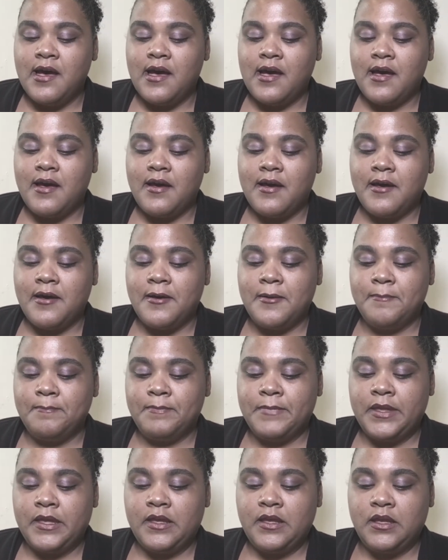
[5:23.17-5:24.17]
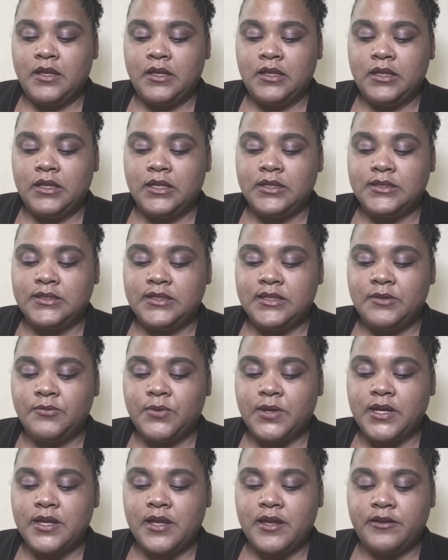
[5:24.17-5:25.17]
Let's see
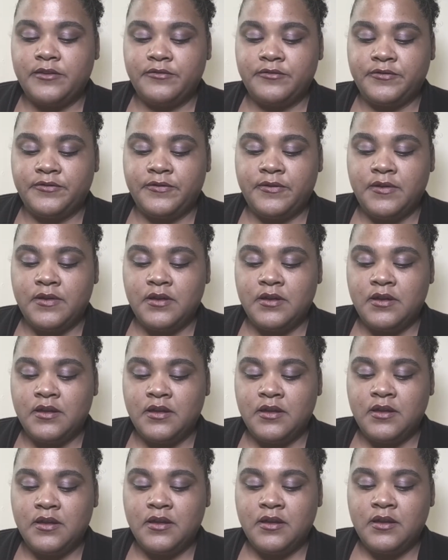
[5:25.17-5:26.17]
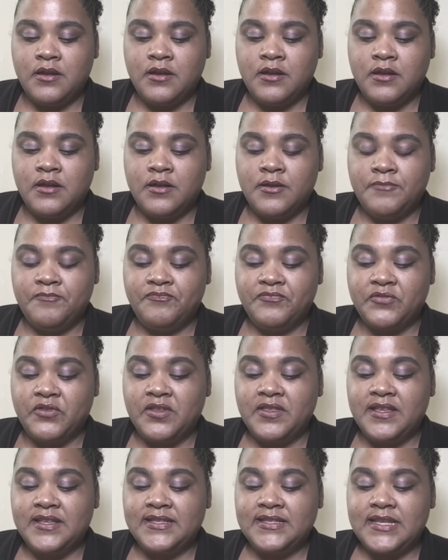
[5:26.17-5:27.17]
what kind of... Well,
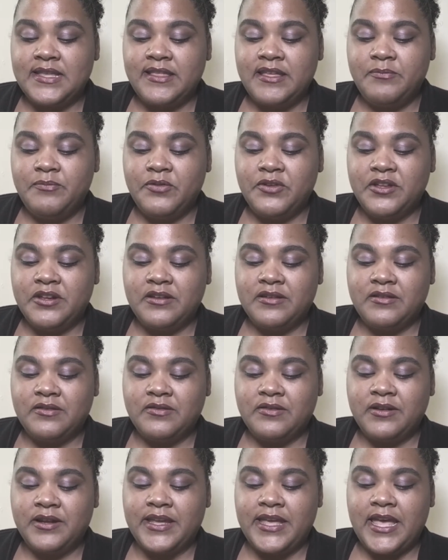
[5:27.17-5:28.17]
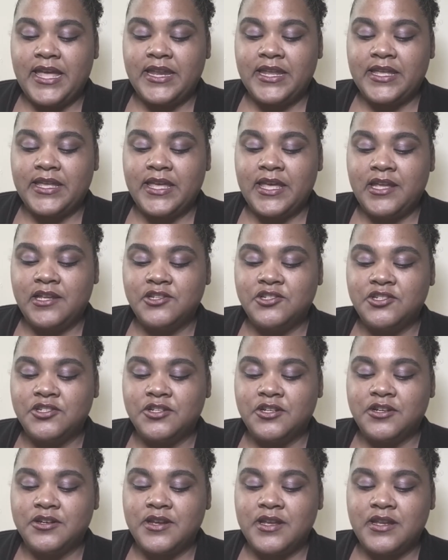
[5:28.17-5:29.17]
they say they put organic cane
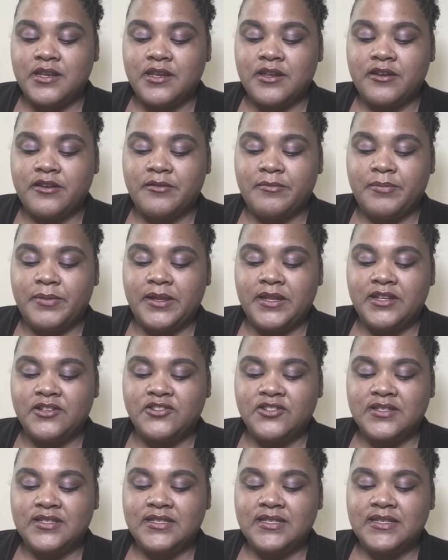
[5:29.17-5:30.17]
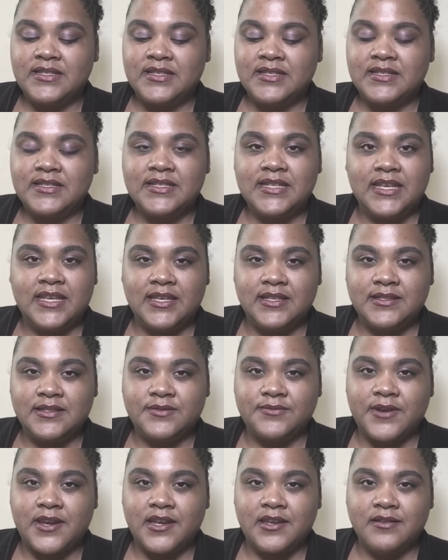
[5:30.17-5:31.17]
sugar in here, but it just doesn't taste
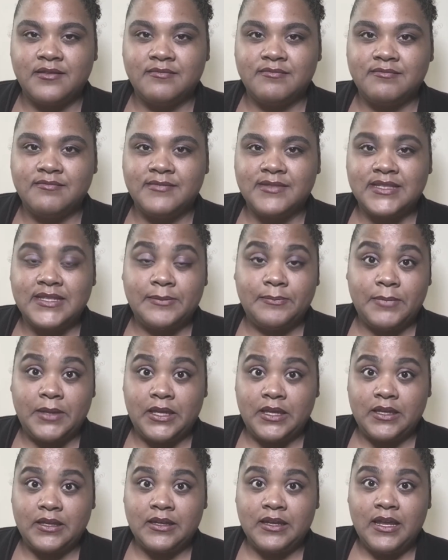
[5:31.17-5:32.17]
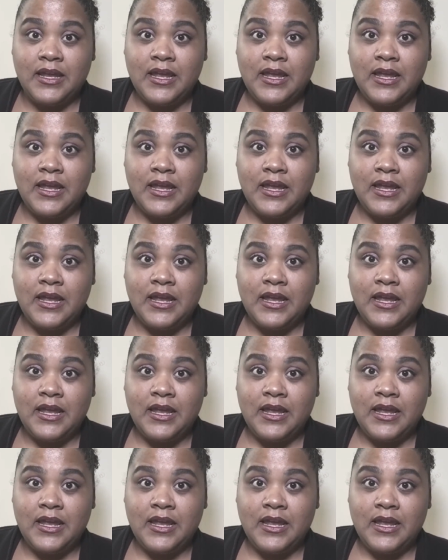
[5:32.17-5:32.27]
right to me.